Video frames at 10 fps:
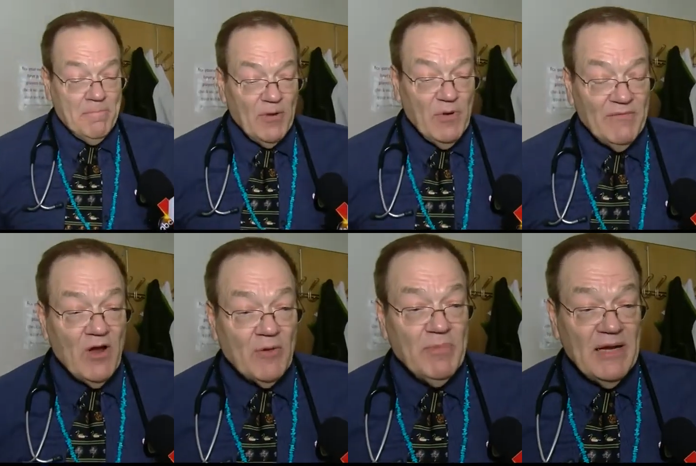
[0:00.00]
but we've
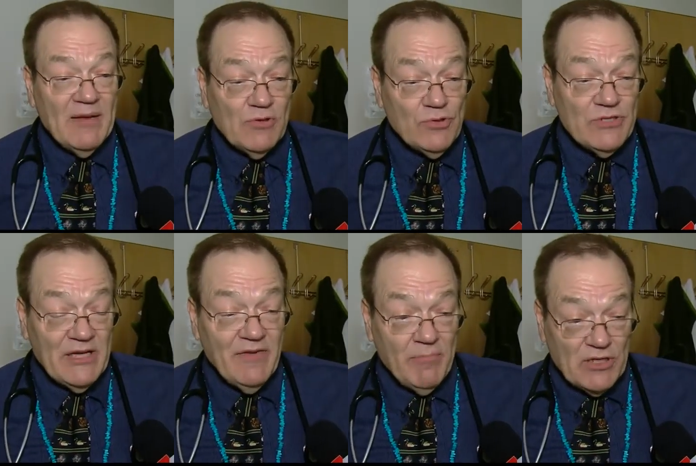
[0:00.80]
not been able to
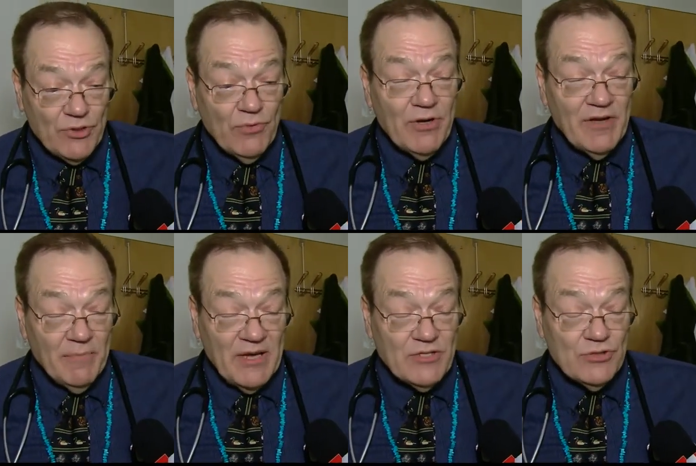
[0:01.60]
save a majority of
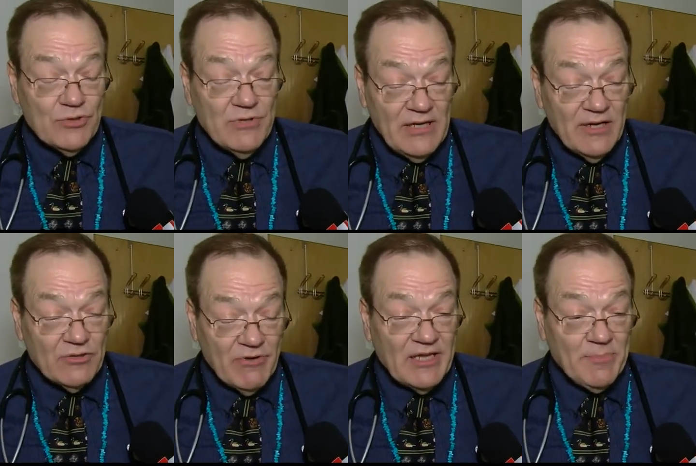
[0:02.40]
patients who need a
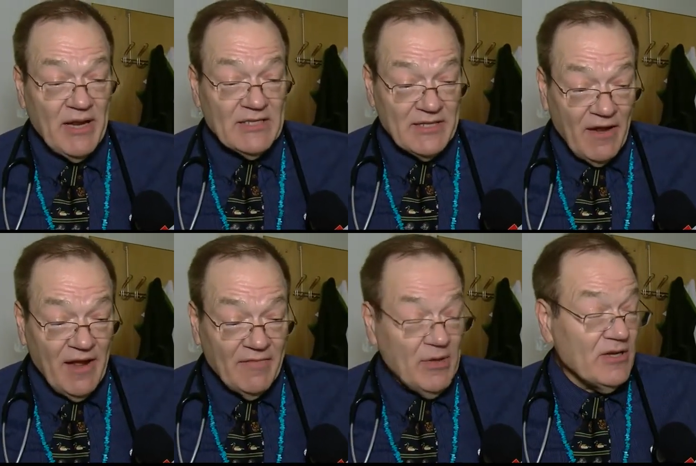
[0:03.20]
transplant
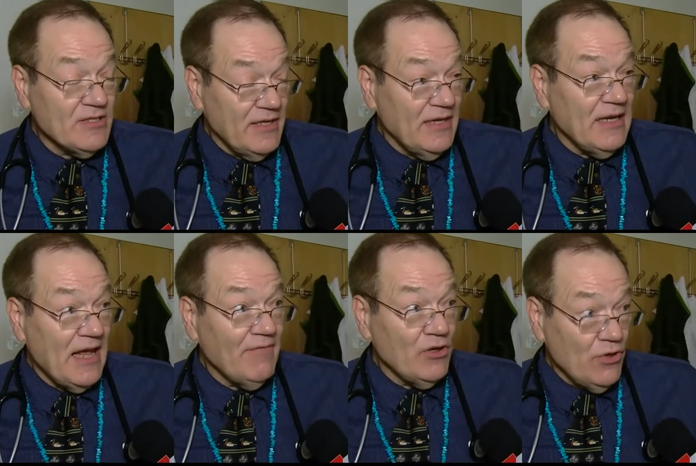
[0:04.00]
alive because they didn't
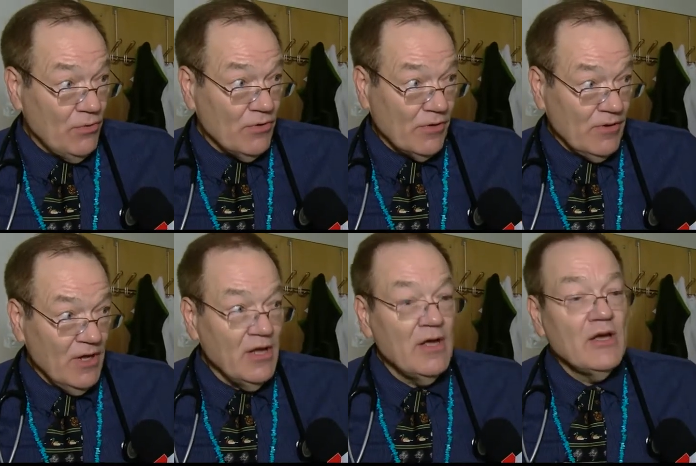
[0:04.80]
have a donor.
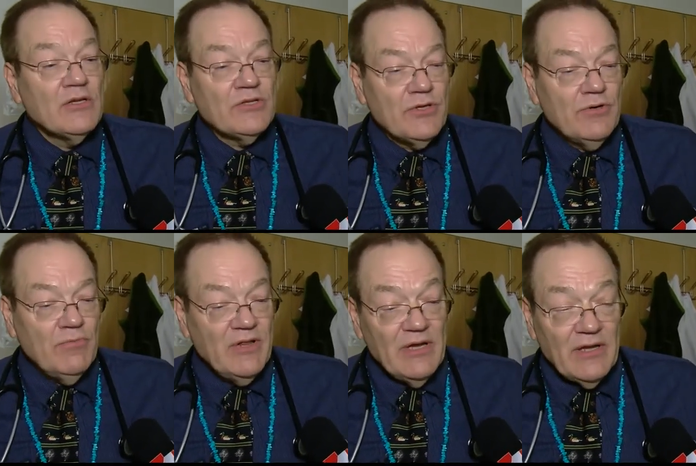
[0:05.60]
So
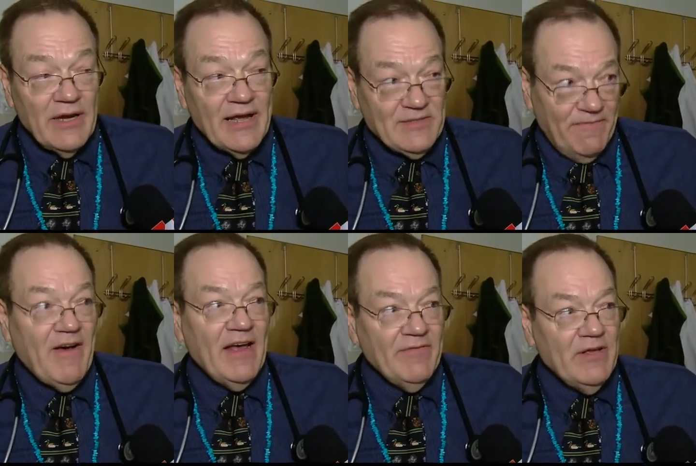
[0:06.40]
within the last
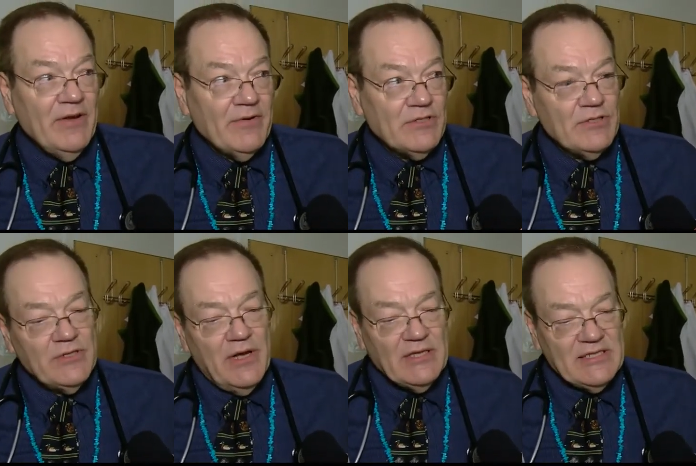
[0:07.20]
5 years,
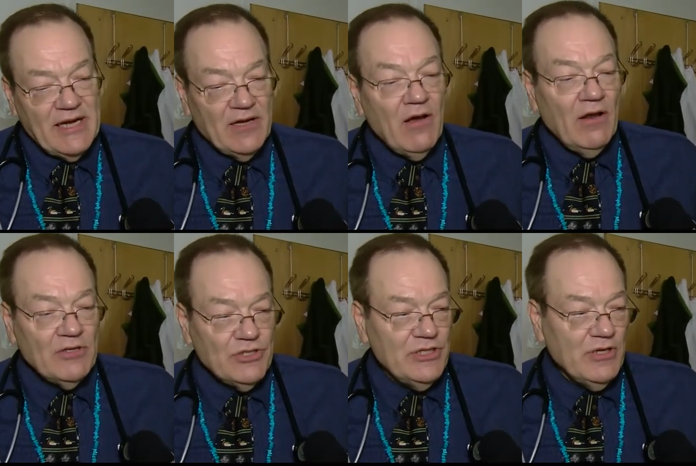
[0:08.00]
a
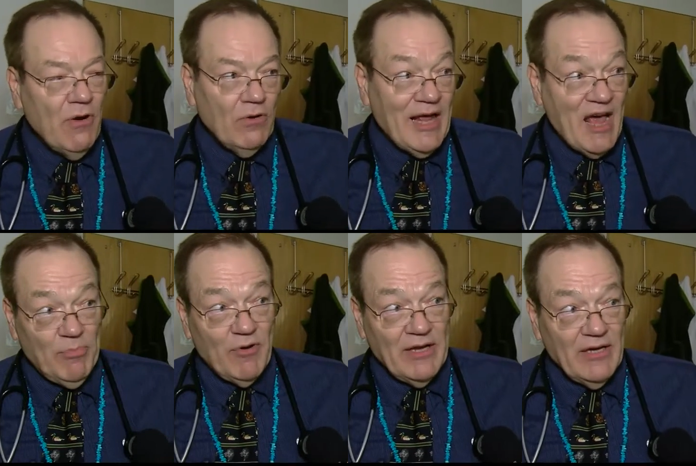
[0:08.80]
technology called
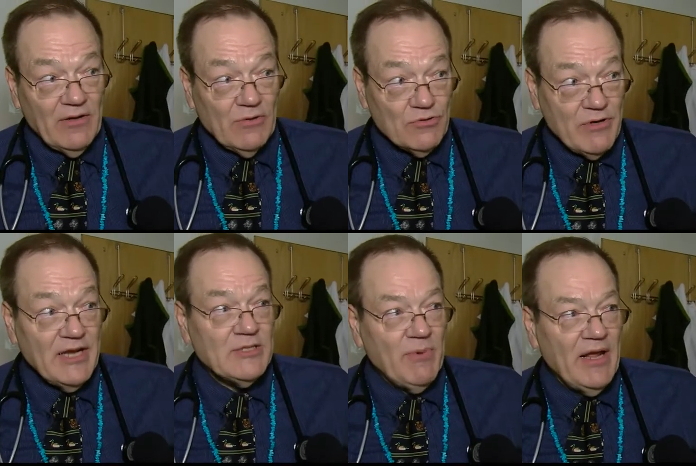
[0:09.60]
haploidentical
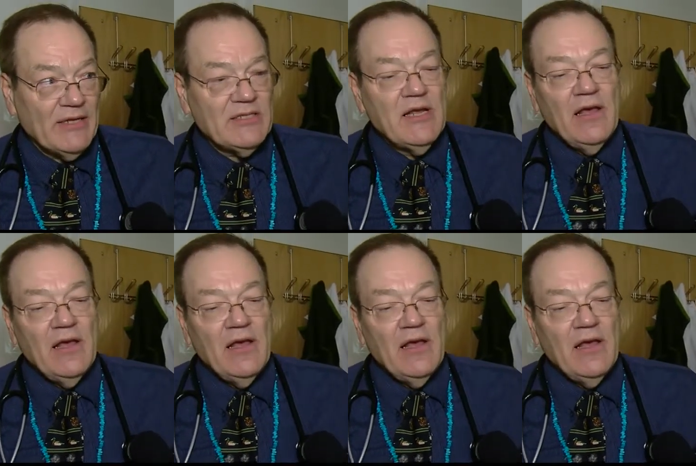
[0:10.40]
transplants